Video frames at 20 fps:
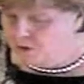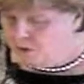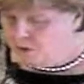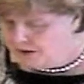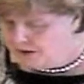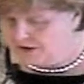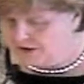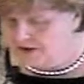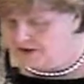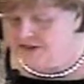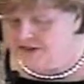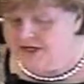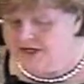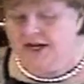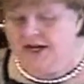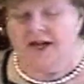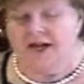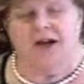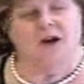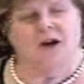quarters,
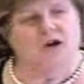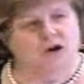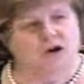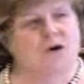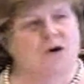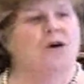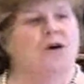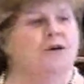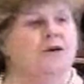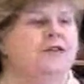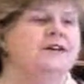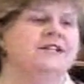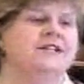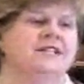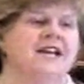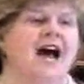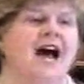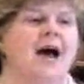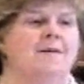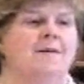growth
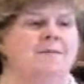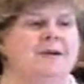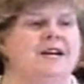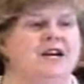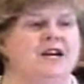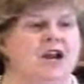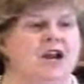has not been